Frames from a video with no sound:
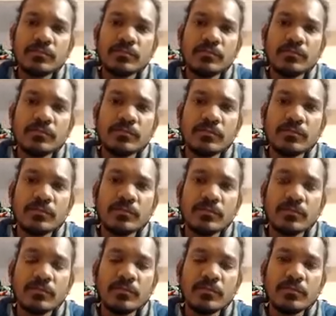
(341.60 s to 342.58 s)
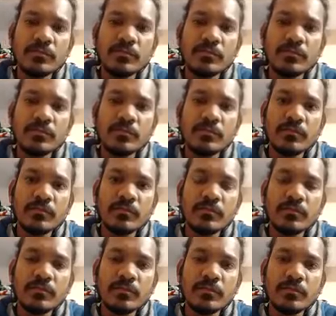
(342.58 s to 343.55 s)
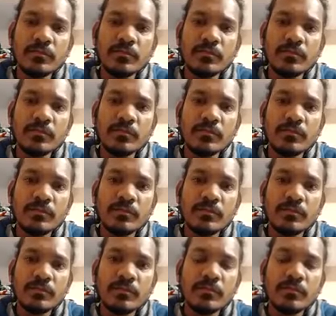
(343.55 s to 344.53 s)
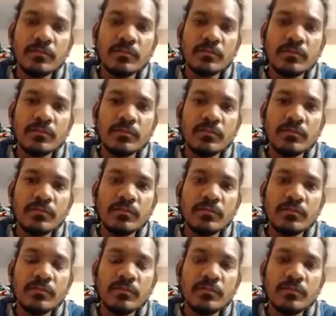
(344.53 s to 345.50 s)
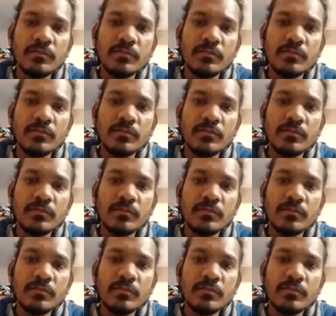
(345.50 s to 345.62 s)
(silent)